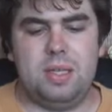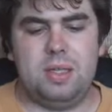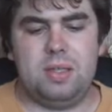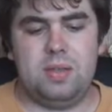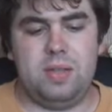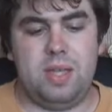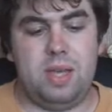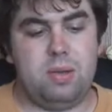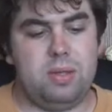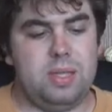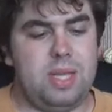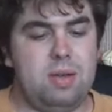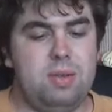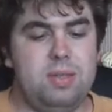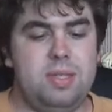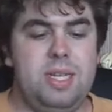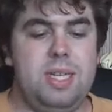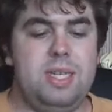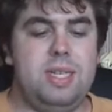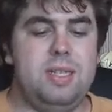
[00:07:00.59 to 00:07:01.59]
So that
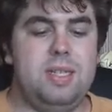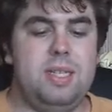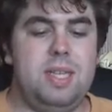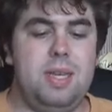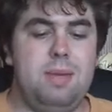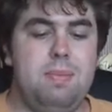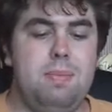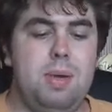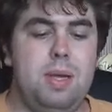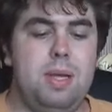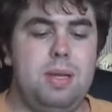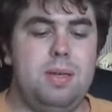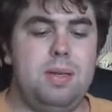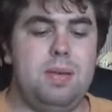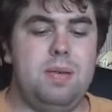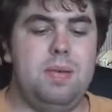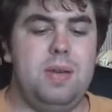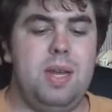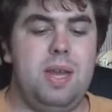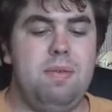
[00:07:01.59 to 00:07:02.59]
was neat to see, but
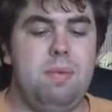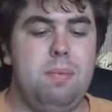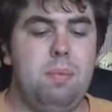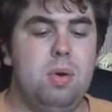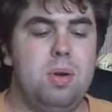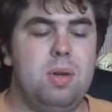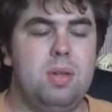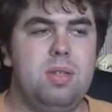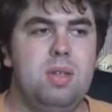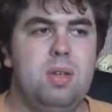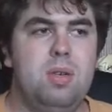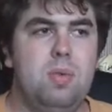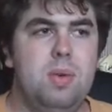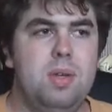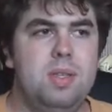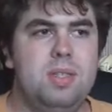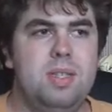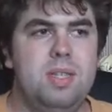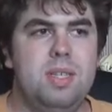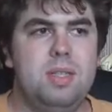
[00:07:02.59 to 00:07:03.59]
even more so
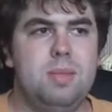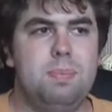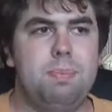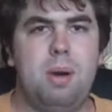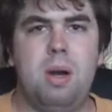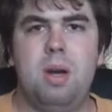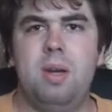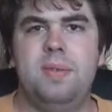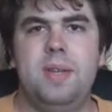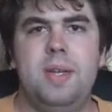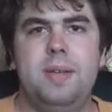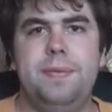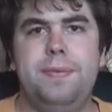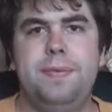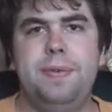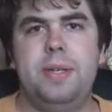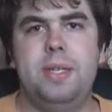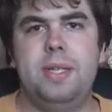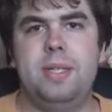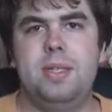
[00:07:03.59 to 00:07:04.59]
was this part of a
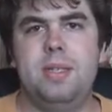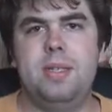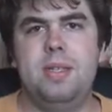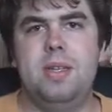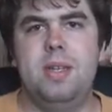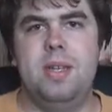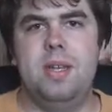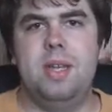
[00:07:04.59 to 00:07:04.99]
foot